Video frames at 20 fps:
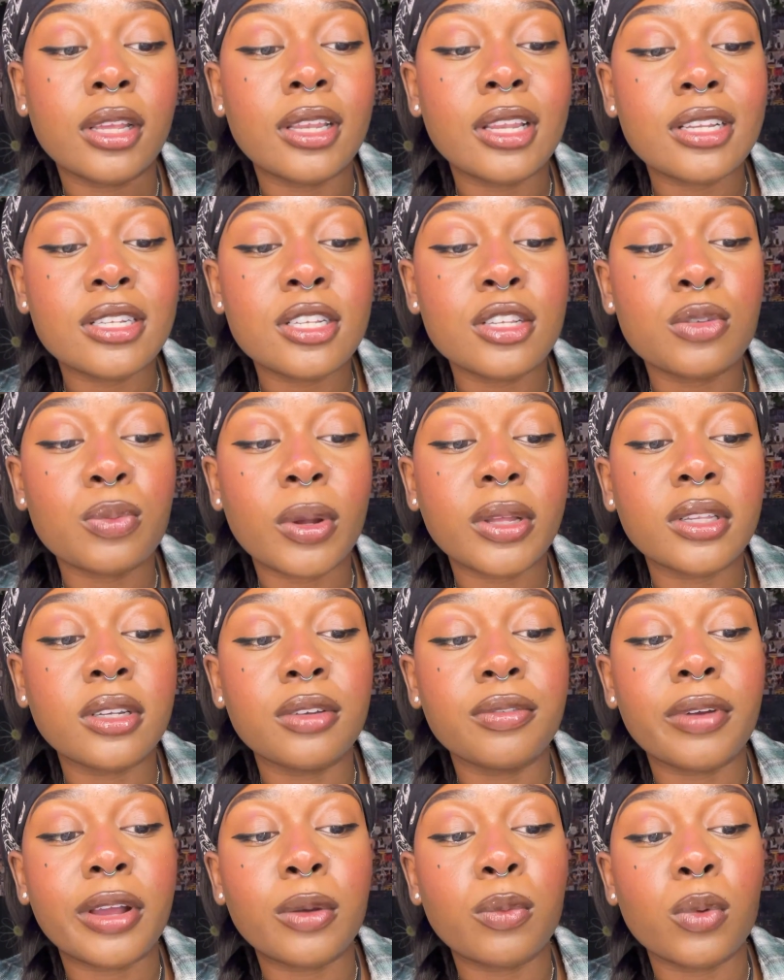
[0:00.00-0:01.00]
and this is why the
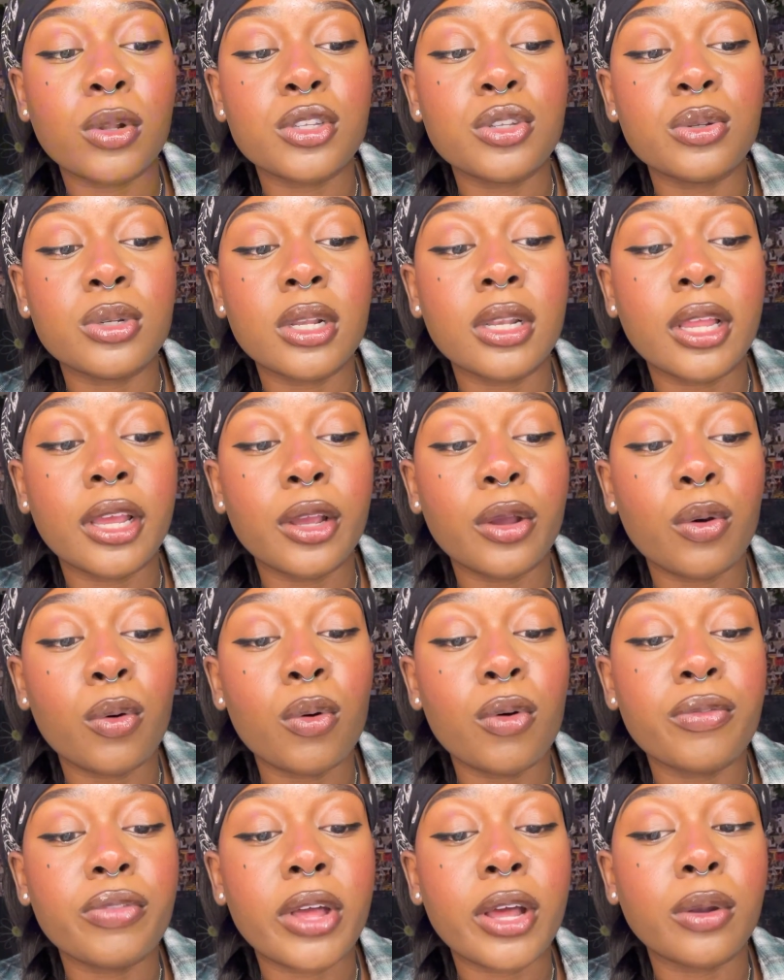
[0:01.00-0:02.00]
divine wants you to let
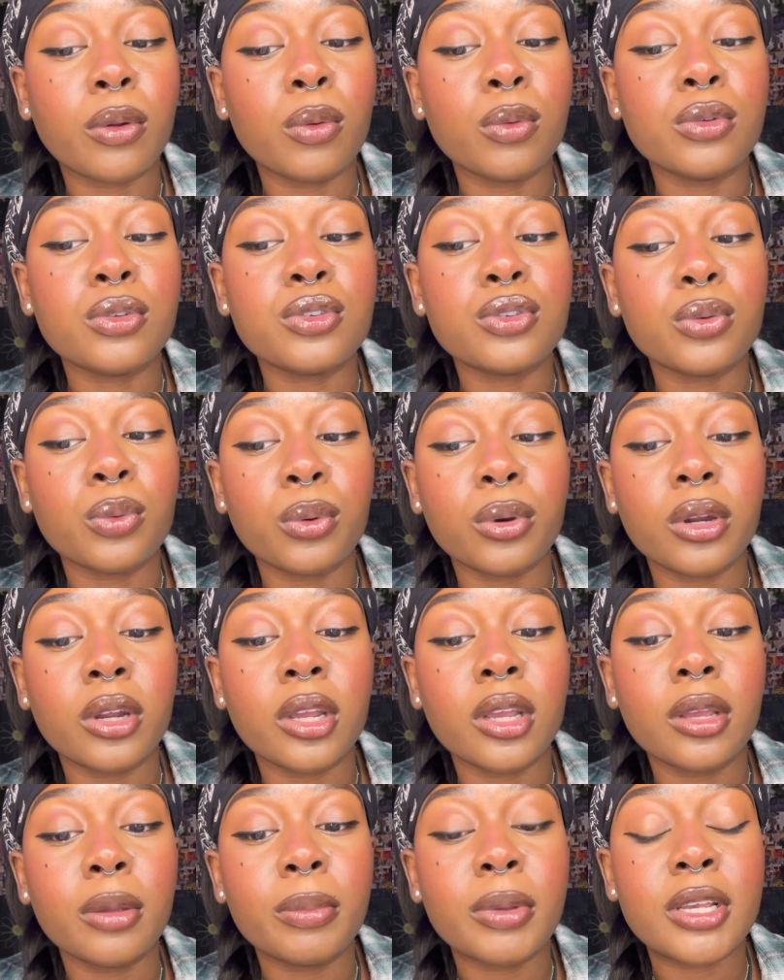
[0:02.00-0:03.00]
go of that old story,